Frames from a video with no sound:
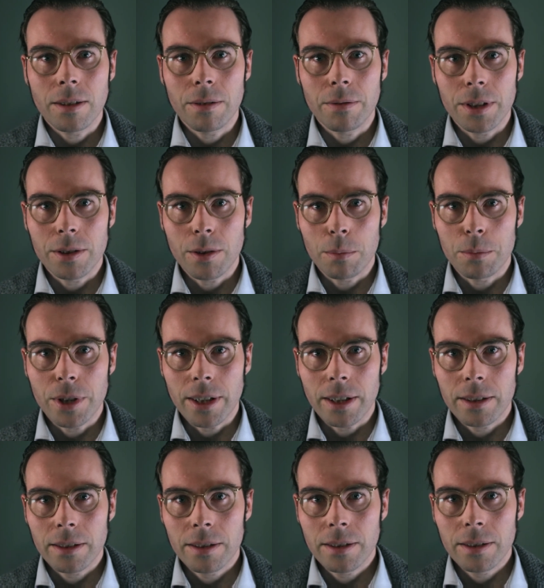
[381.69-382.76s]
of its
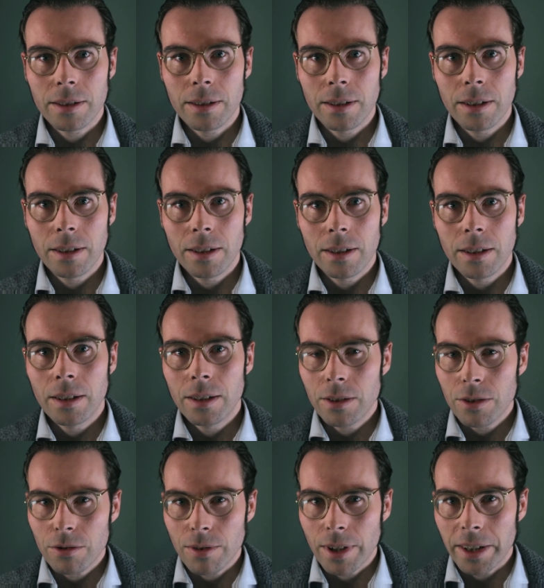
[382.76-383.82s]
objects.
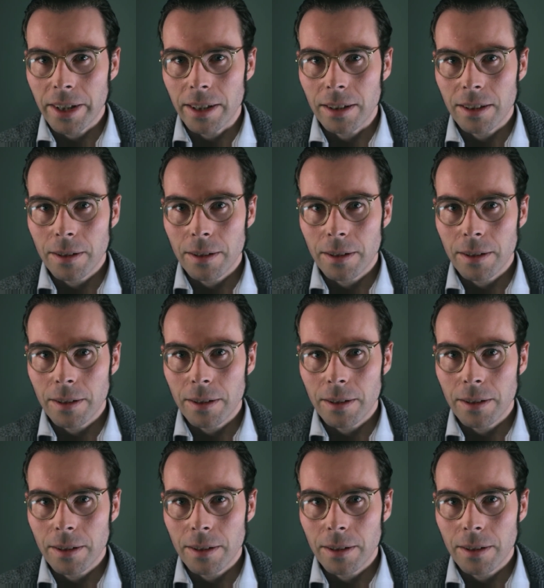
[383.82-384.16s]
Striking.